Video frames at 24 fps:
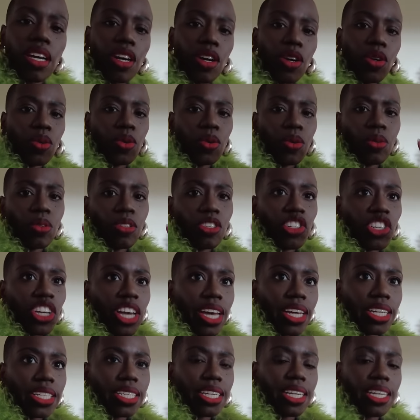All
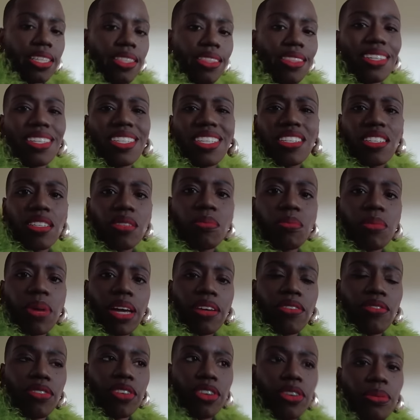checked in. This isn't
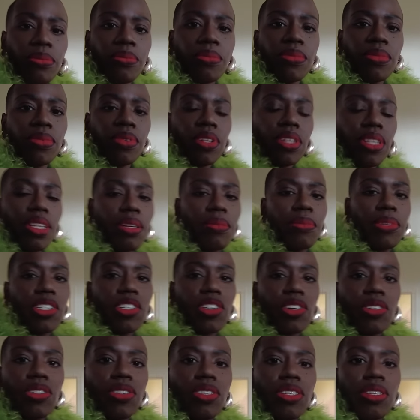my room. Let me
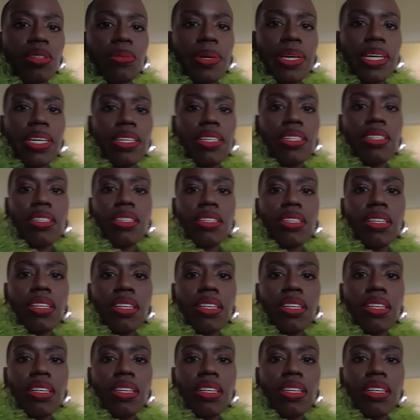show you the space.